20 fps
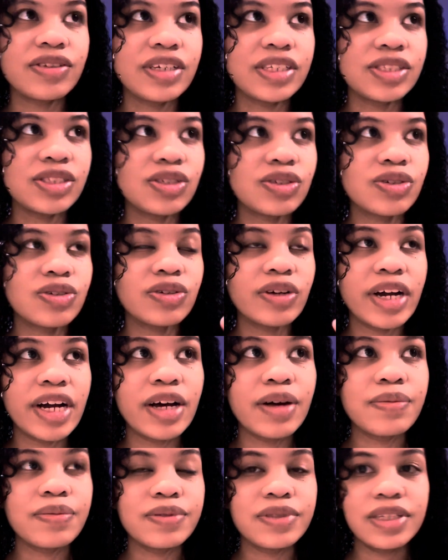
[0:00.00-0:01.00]
need to
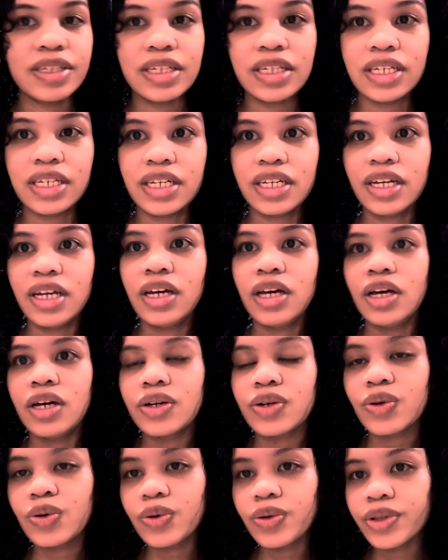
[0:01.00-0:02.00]
grab the
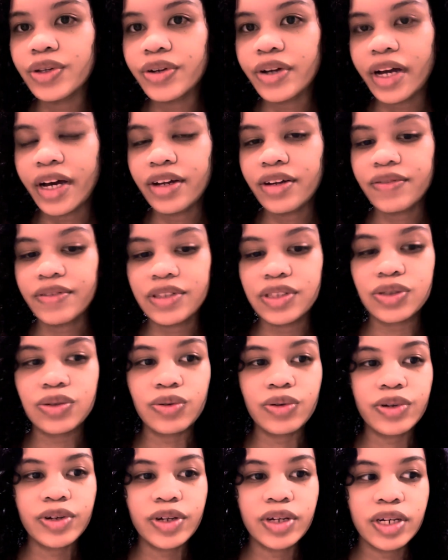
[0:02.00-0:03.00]
cooler out of the
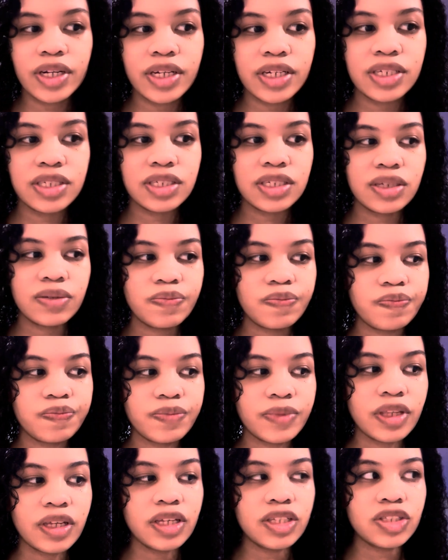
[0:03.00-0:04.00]
storage.
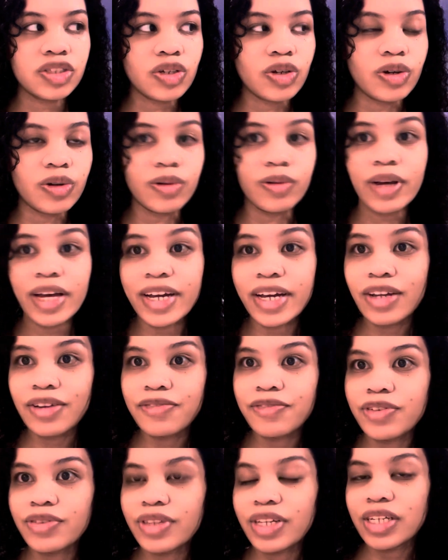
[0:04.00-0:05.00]
So I got
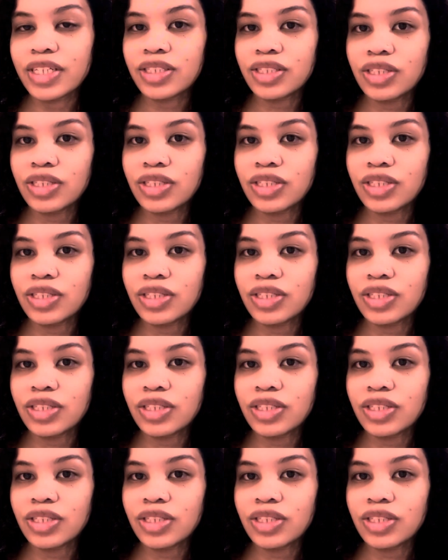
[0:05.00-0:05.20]
a few things